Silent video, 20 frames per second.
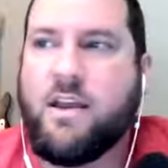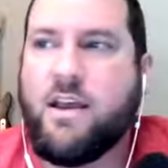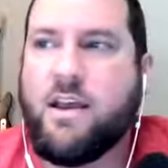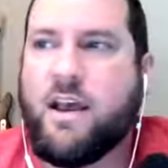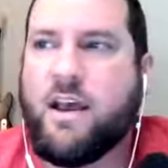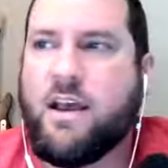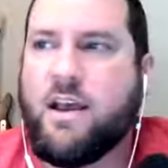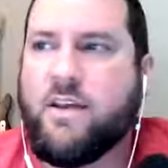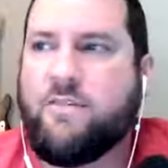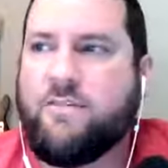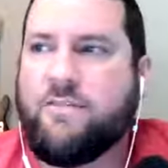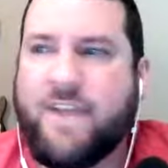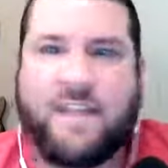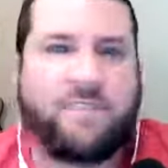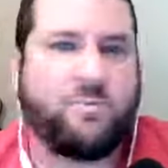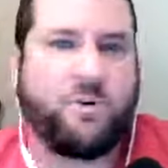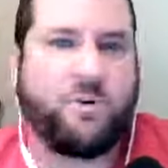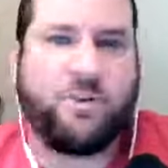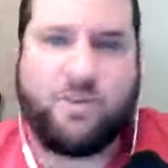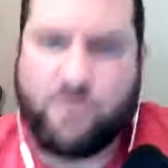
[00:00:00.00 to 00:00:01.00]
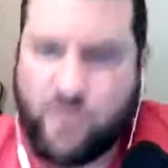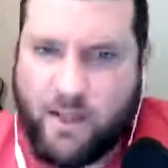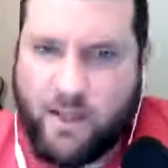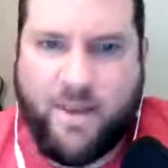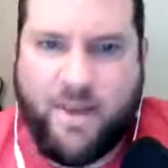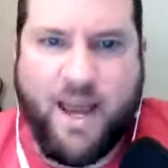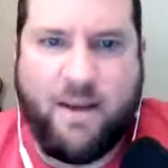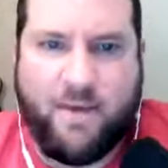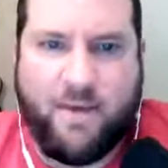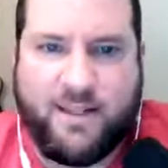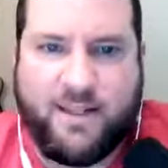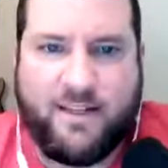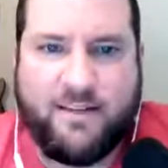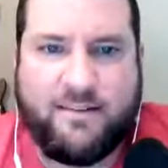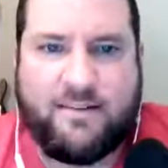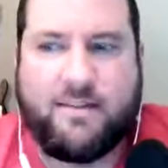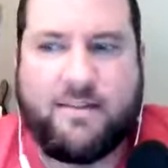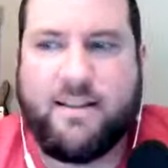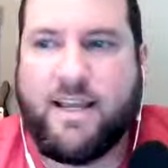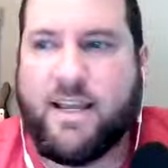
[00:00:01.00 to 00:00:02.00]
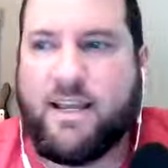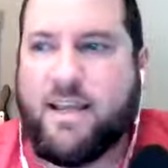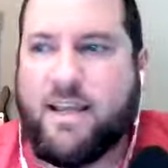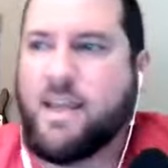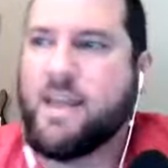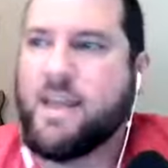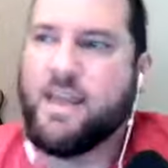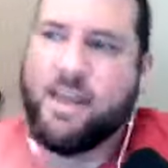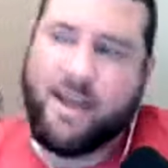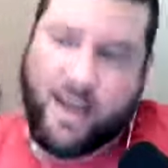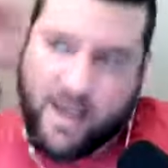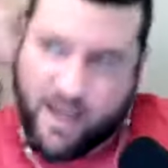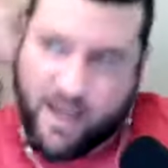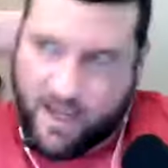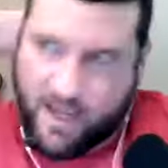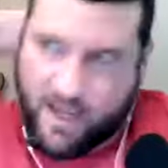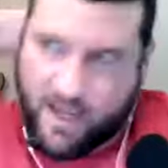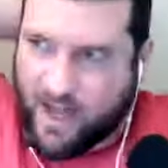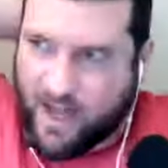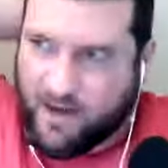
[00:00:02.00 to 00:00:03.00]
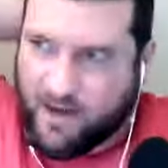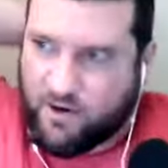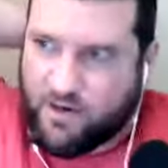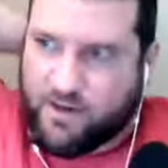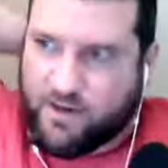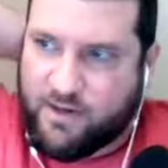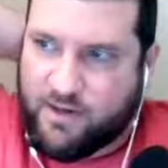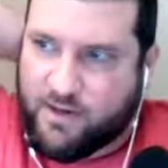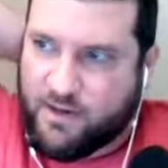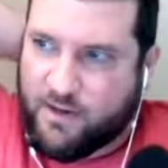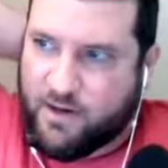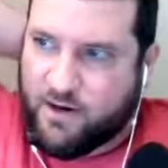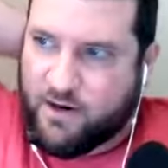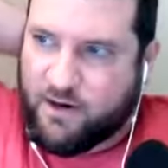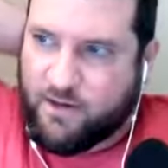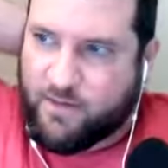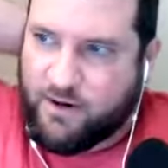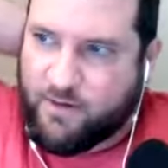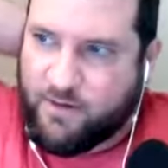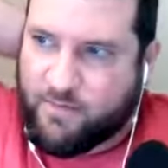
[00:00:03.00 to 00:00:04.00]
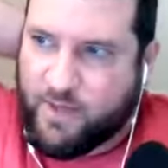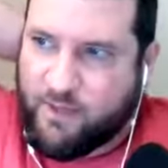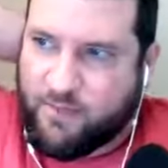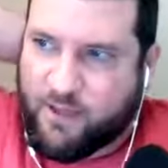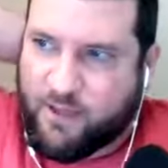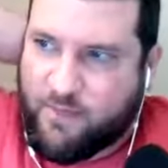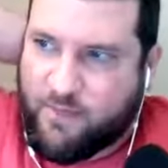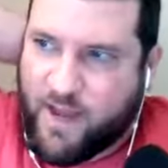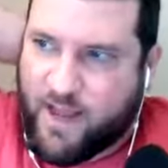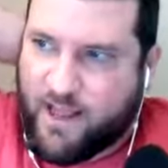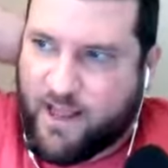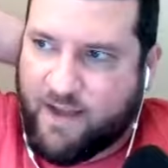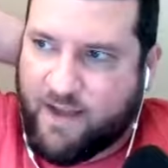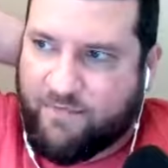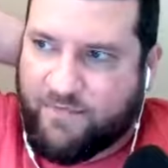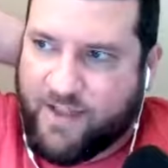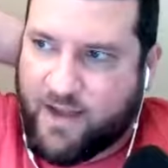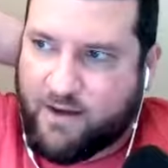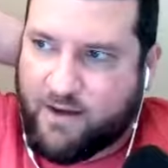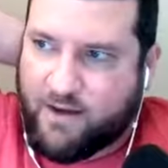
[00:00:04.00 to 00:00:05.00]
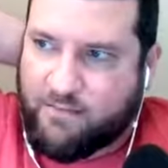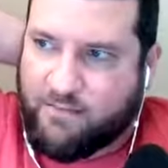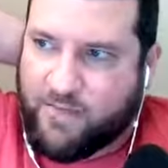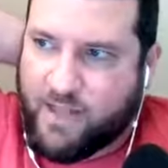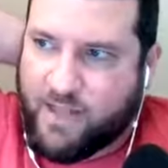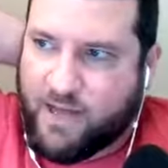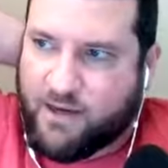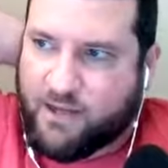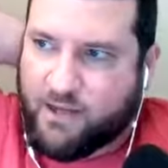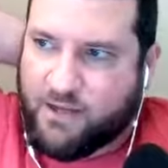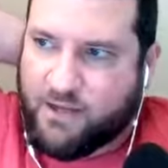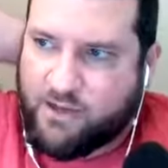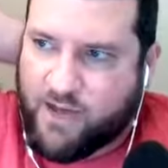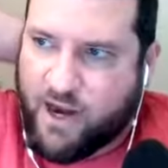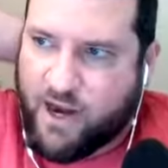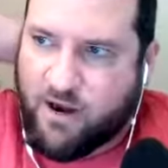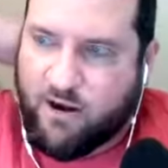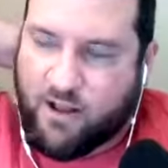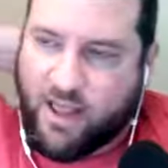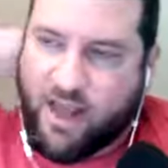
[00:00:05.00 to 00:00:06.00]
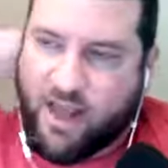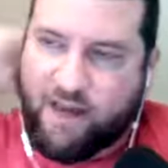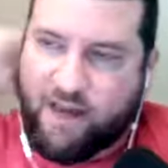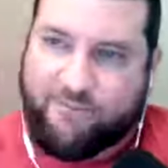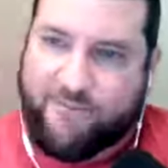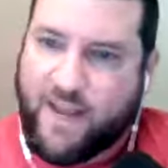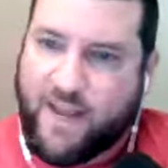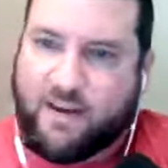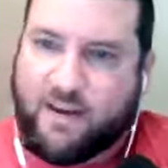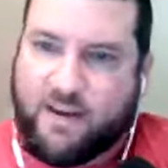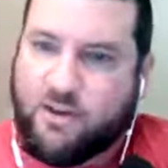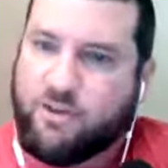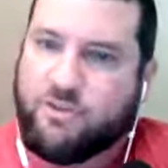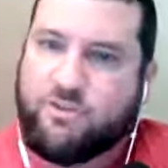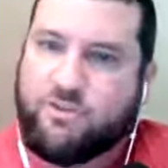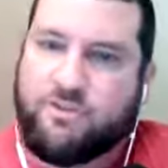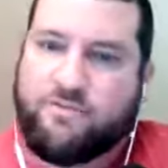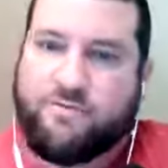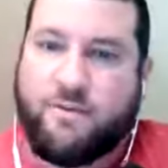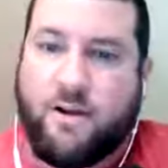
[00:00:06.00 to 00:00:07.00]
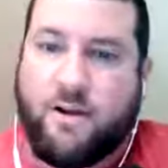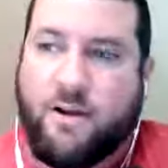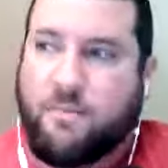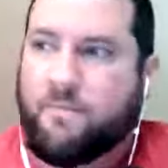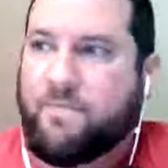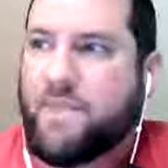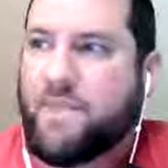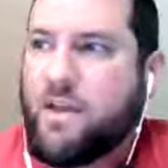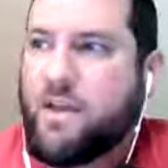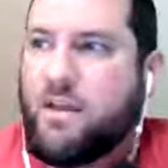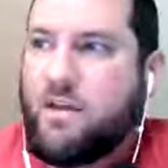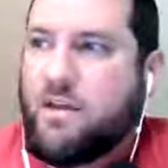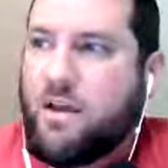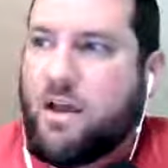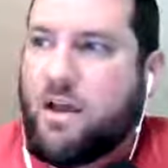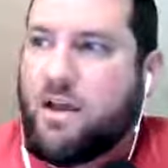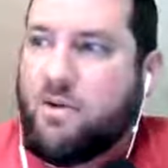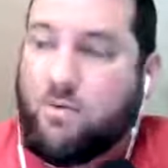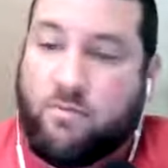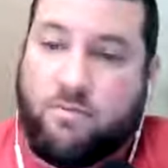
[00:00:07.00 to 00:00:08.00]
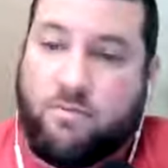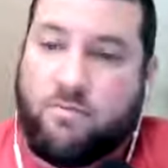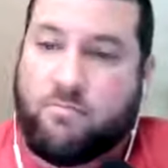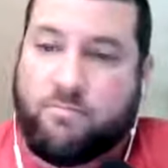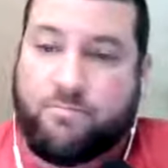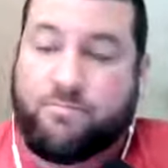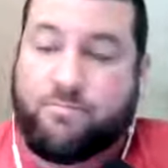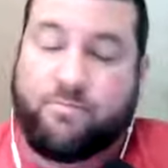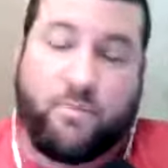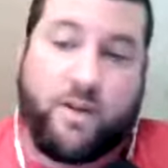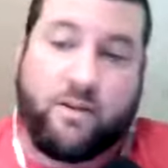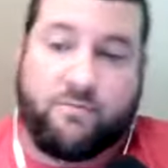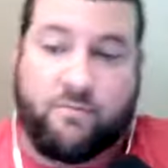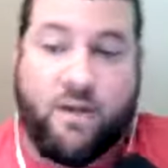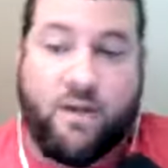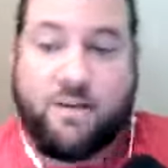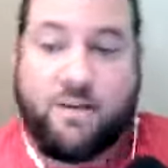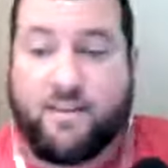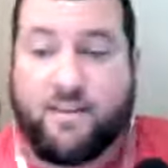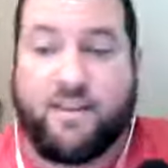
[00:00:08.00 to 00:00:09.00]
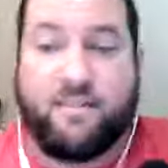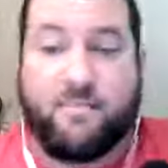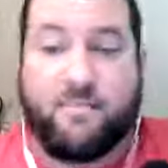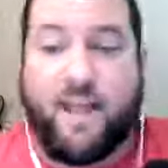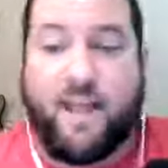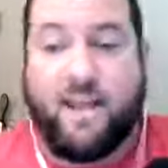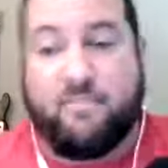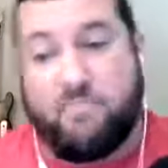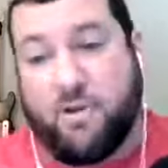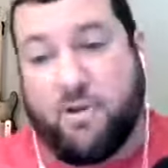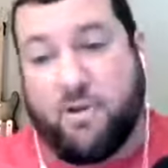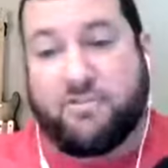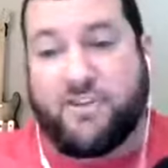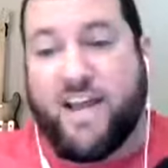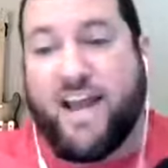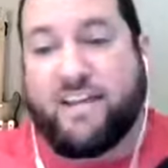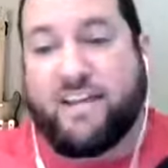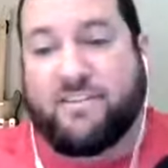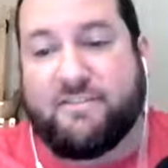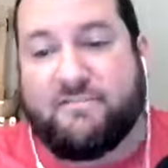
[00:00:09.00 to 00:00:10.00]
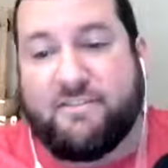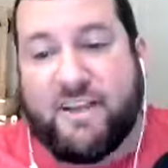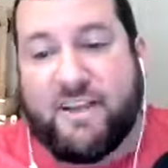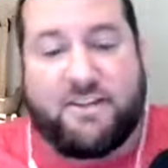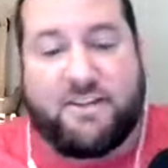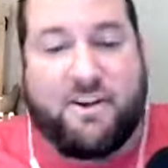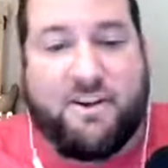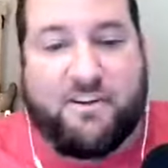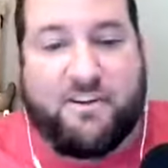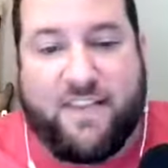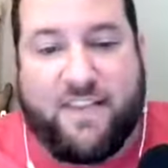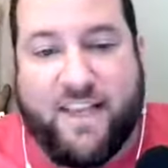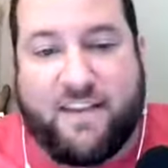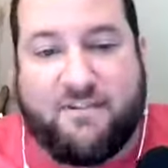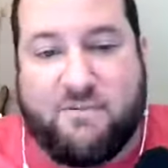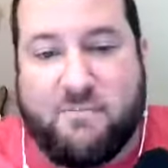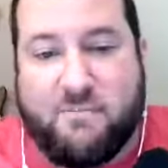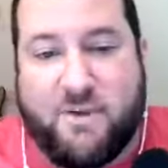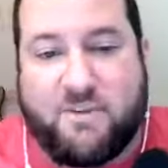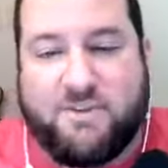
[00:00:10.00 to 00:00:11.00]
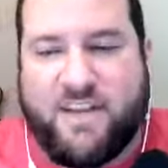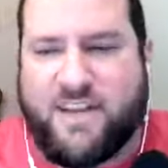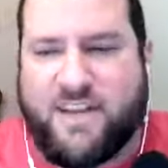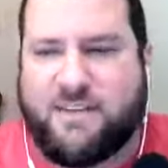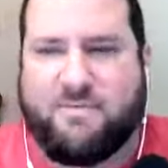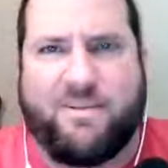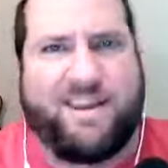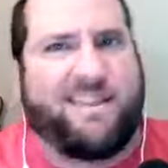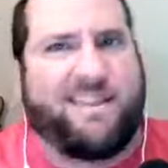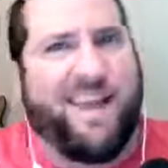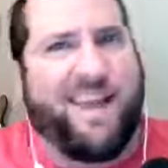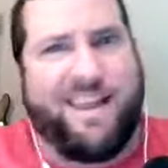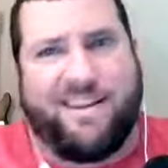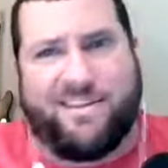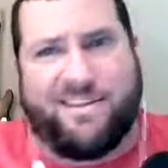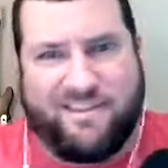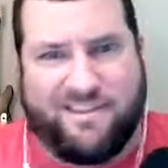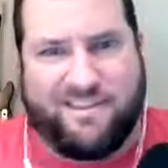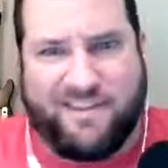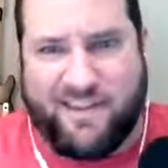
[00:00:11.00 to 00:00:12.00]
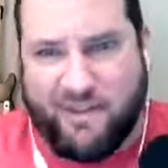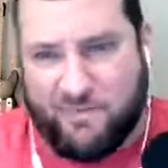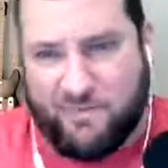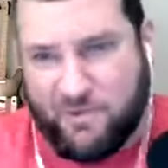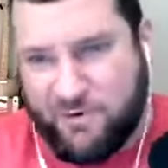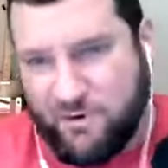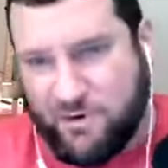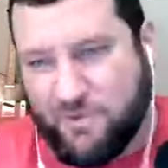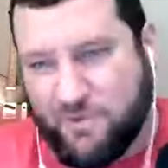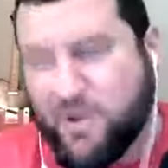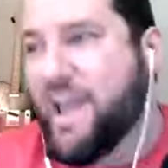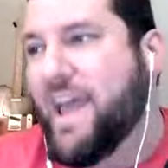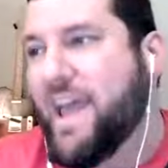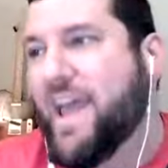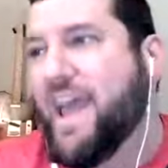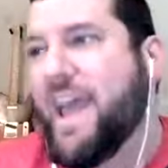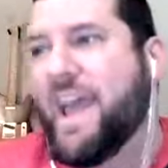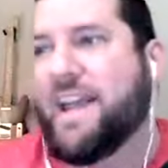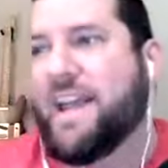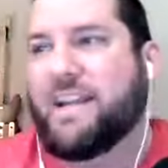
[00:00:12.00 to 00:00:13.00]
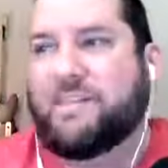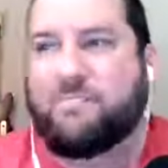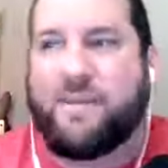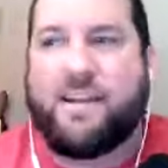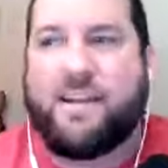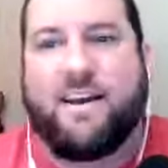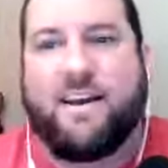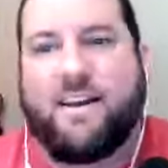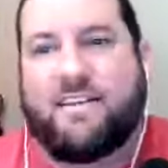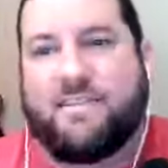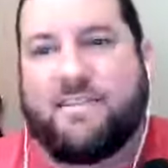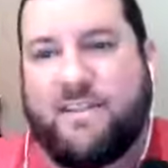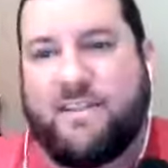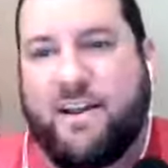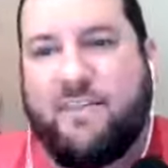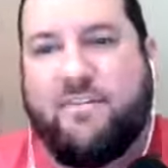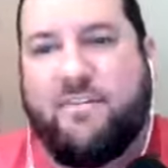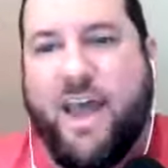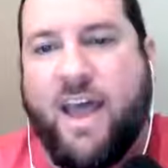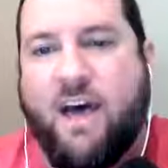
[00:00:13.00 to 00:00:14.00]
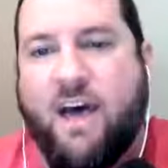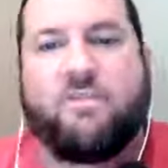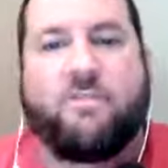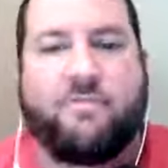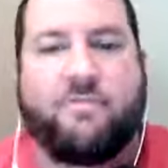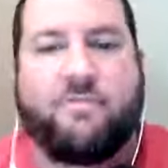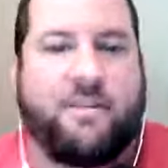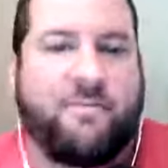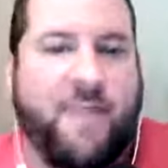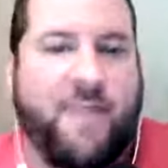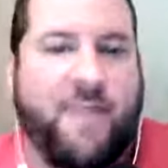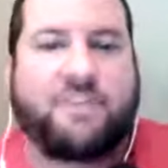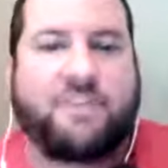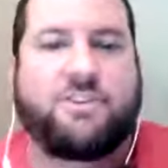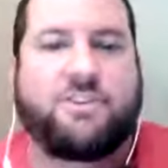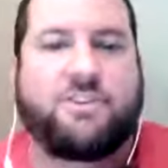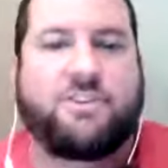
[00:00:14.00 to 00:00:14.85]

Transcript: Facebook is really bad about this. Like I noticed there are people in my life that share a lot of fake news from, well, honestly, in my life, both sides. They share things from both sides. I'm like, that doesn't seem true. And it's because their algorithm has